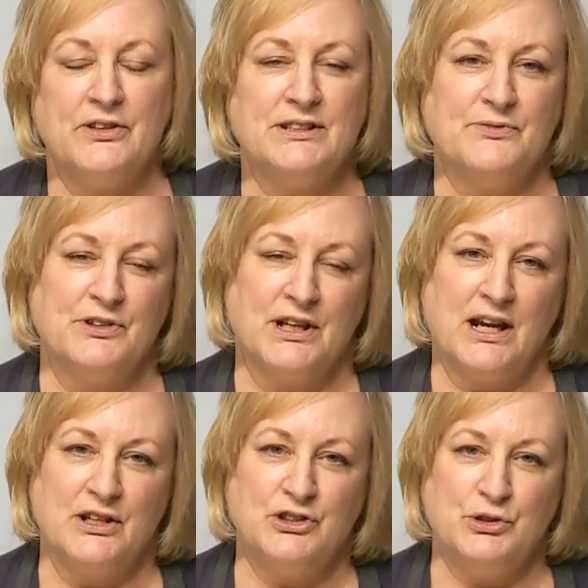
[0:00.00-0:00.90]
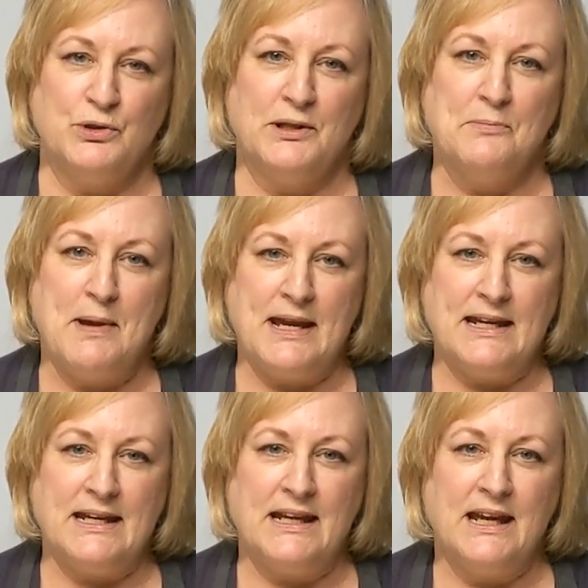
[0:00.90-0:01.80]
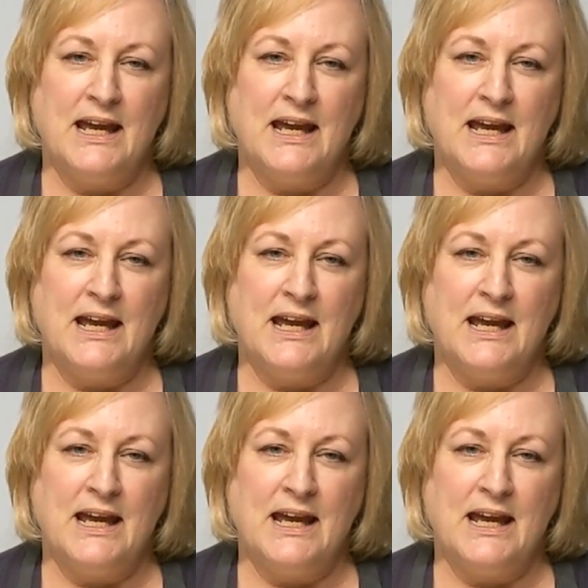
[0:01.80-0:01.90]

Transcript: the different kinds you can make.